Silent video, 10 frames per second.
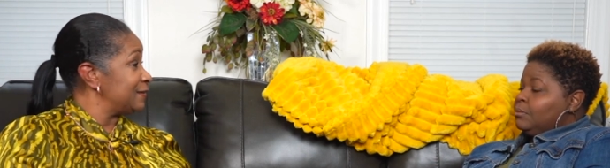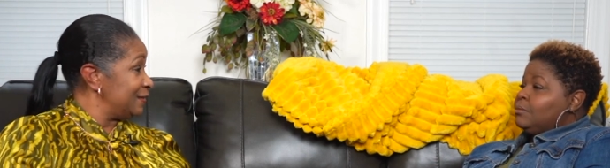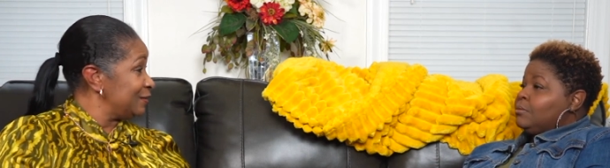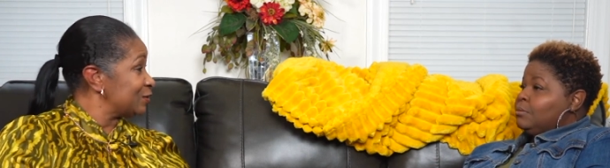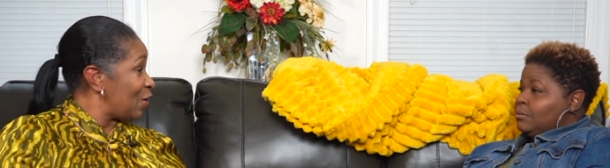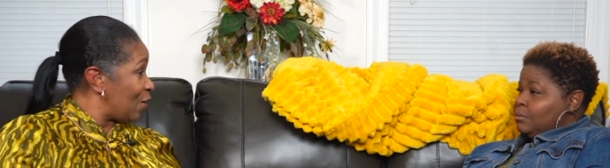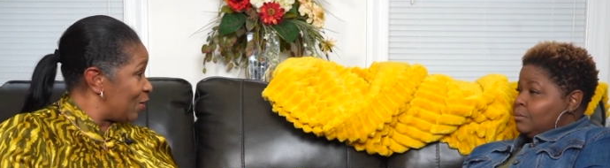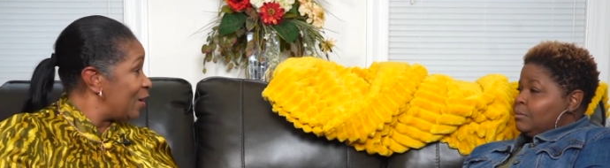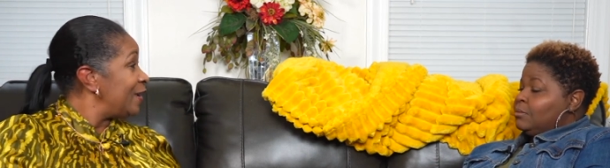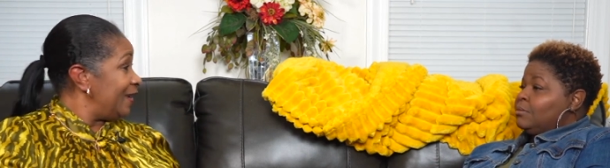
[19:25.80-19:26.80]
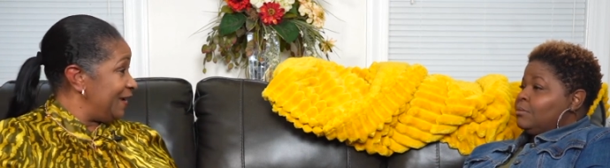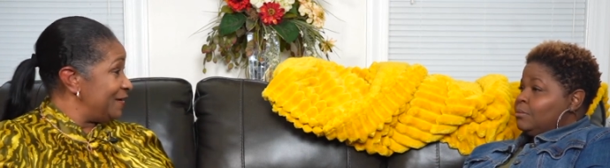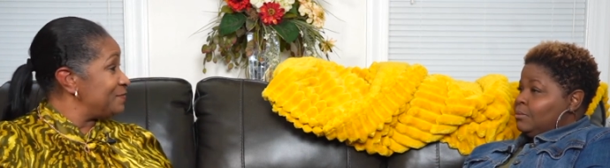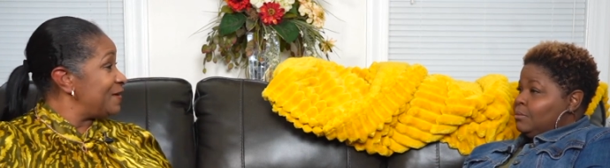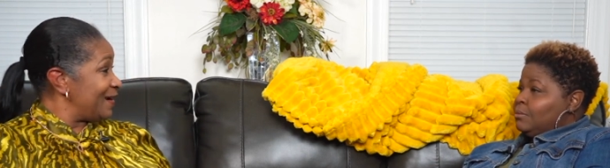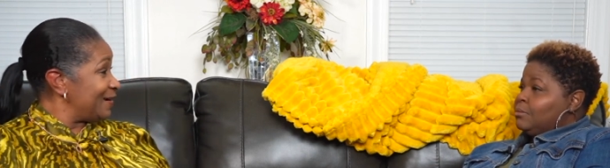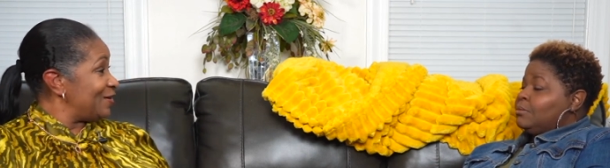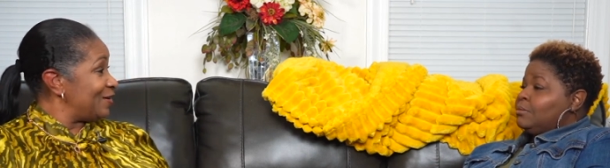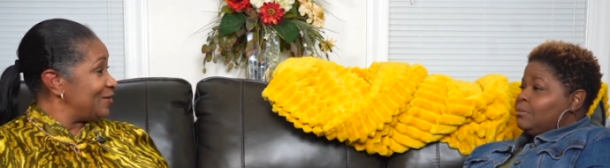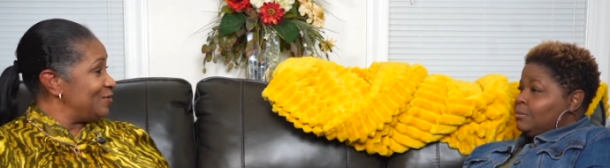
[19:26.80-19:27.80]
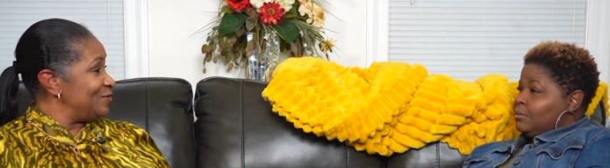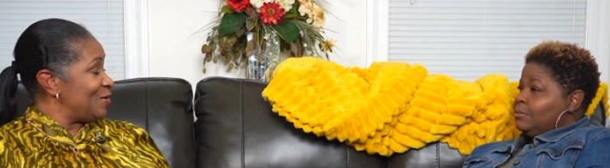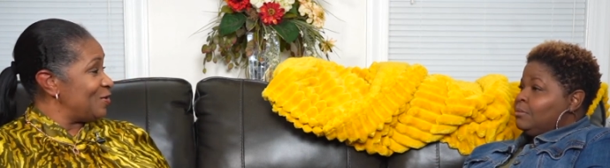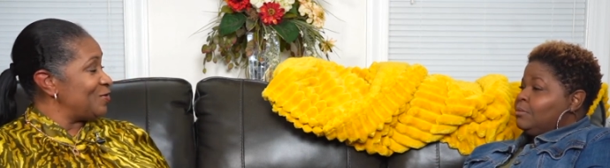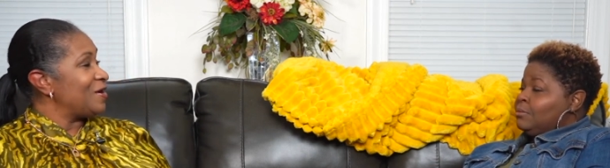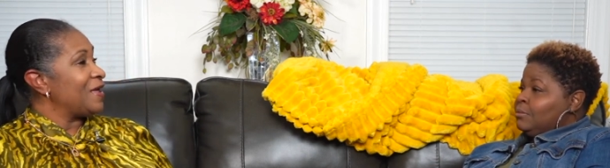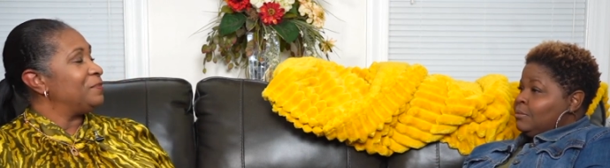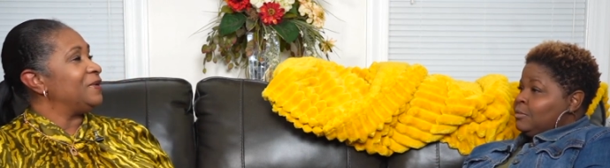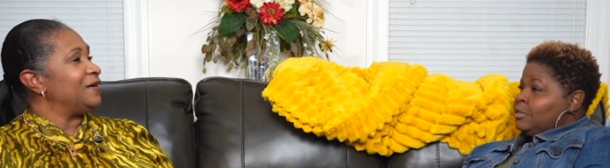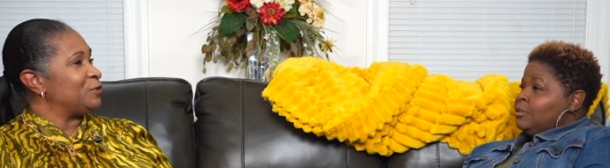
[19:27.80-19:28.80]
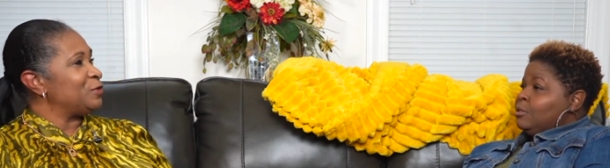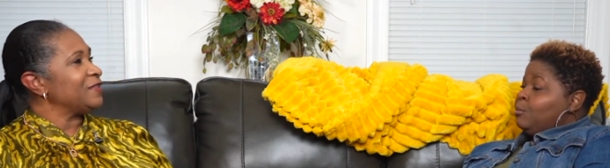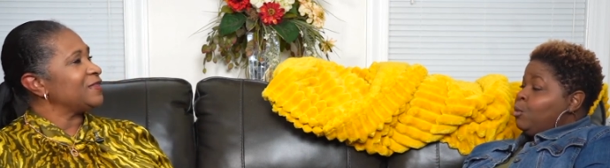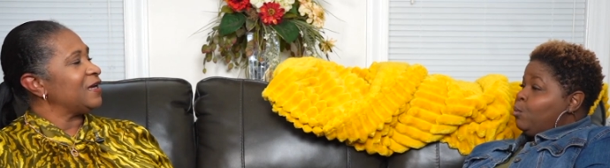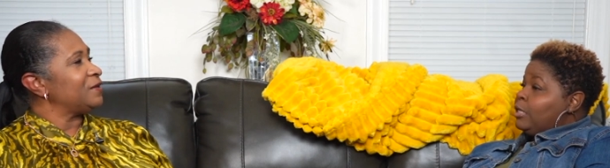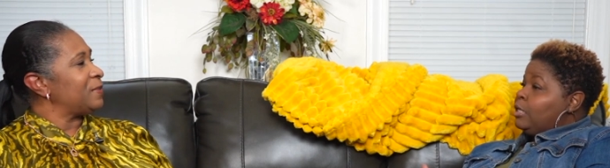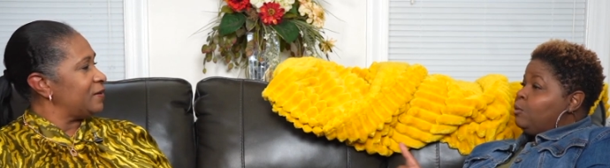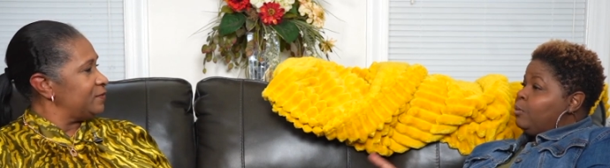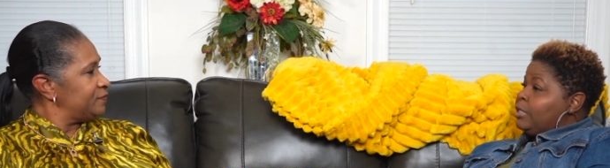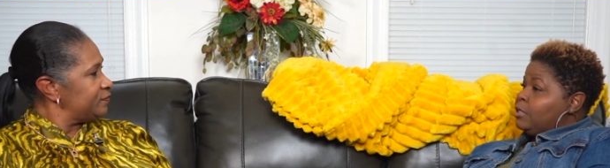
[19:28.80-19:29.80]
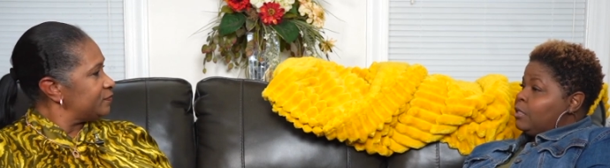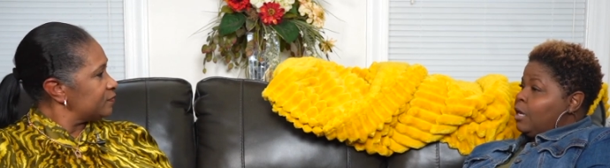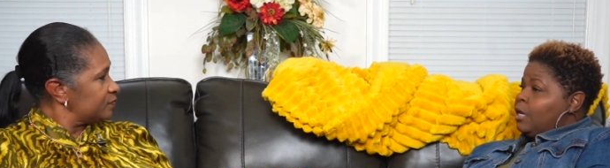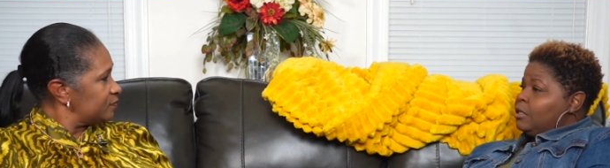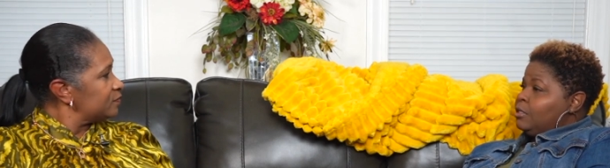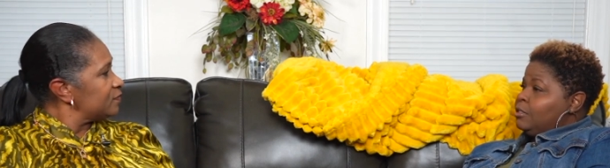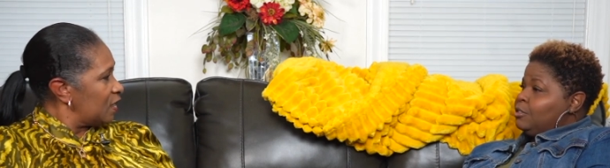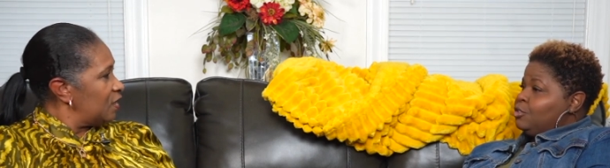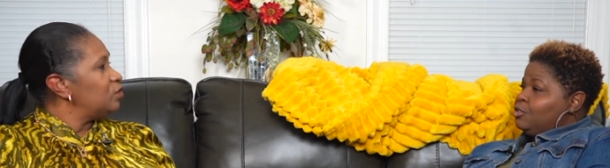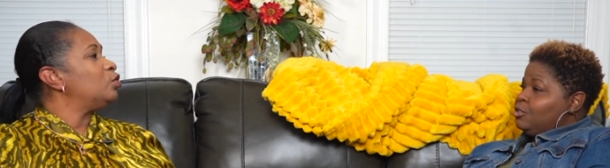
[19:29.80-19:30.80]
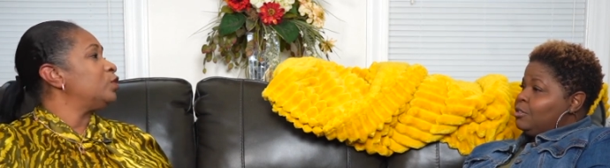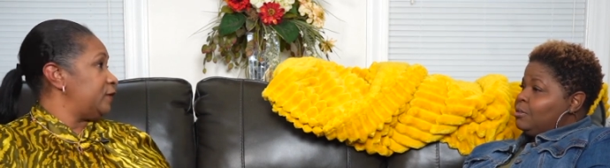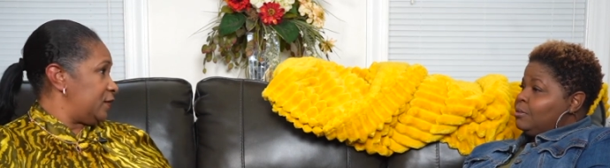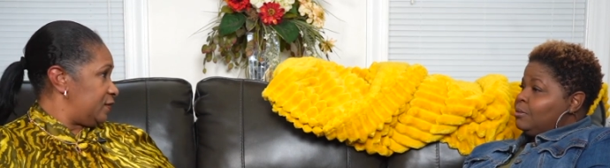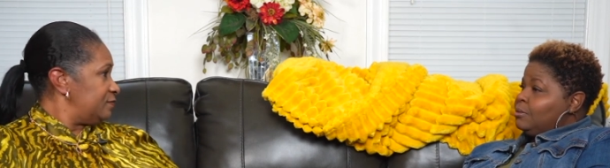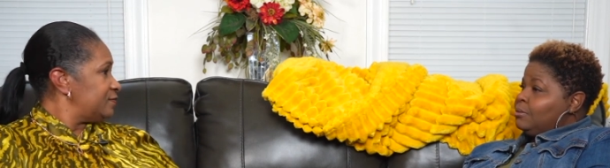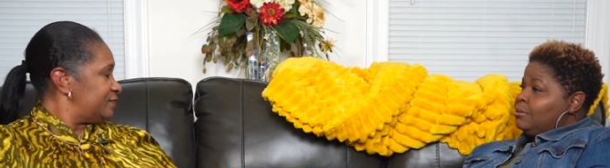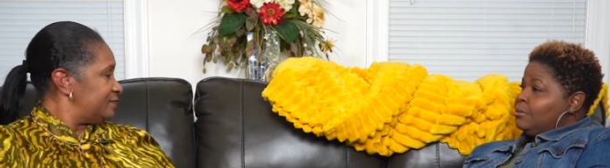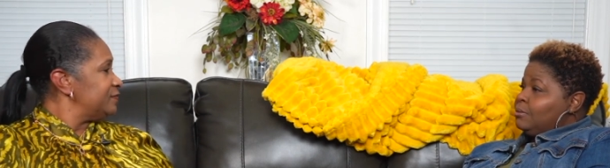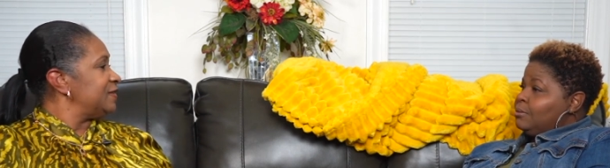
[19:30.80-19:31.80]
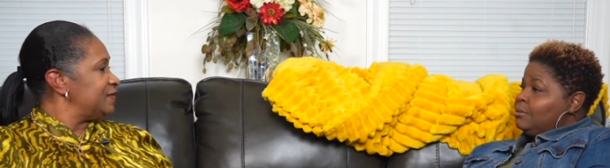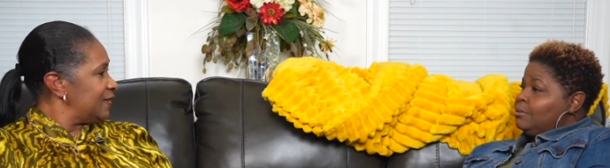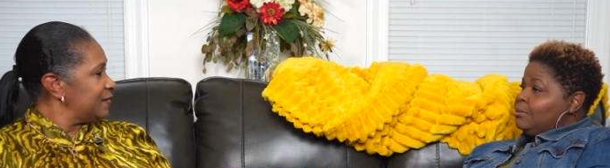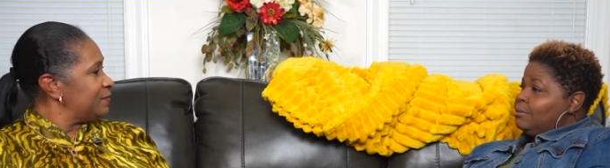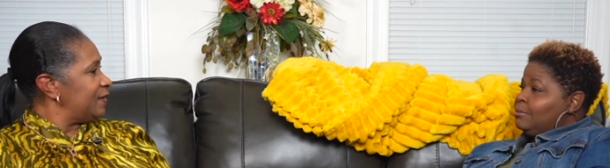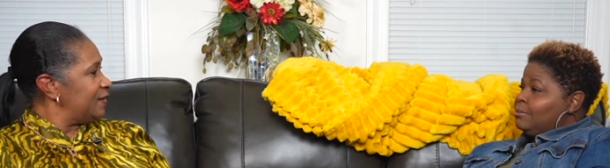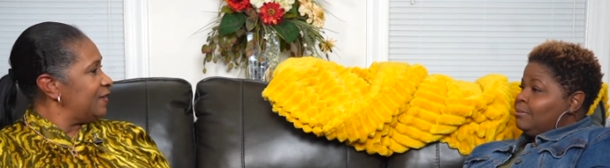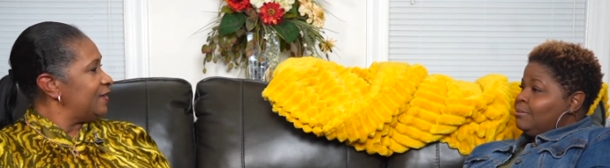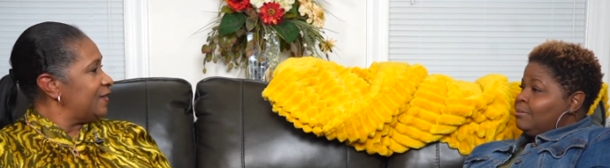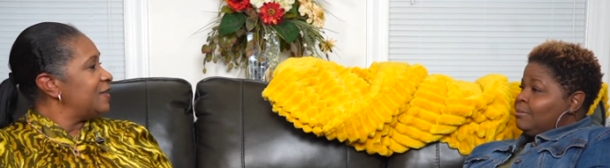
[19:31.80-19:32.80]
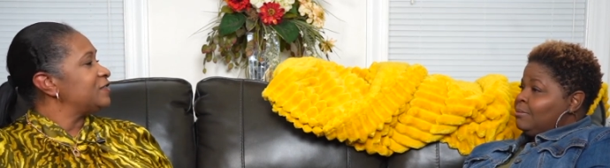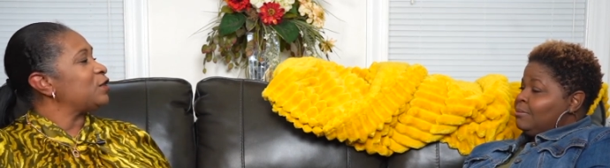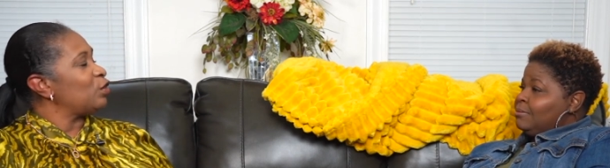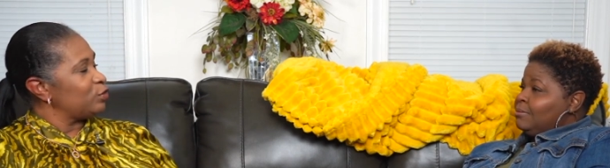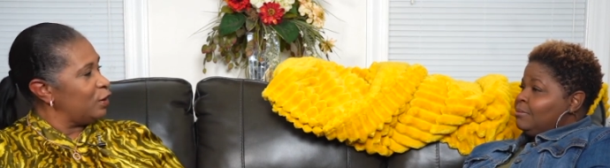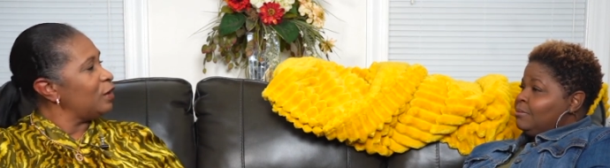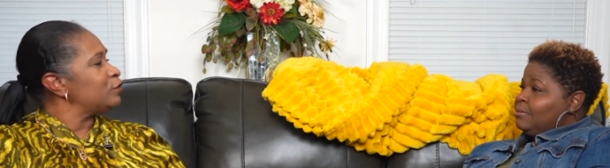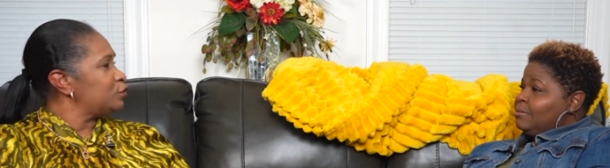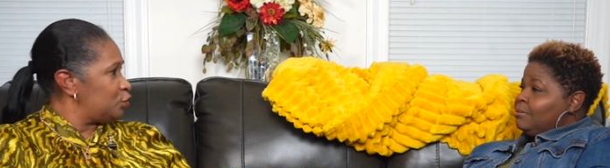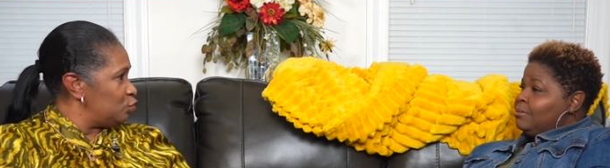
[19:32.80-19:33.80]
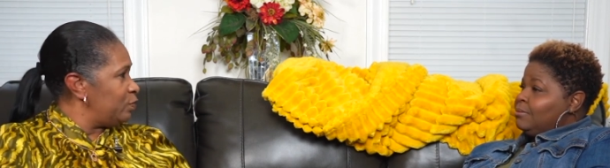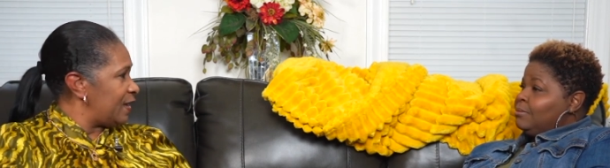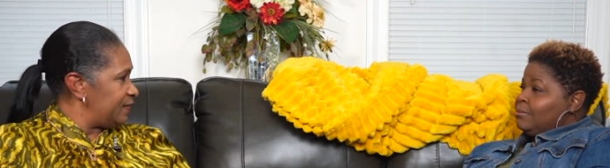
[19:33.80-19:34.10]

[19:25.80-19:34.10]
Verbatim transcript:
Speaker 1: in his car mm-hmm. and my car, mm-hmm. you know. But one but thing about he went to college. Well, yeah, didn't think about that. So the other two by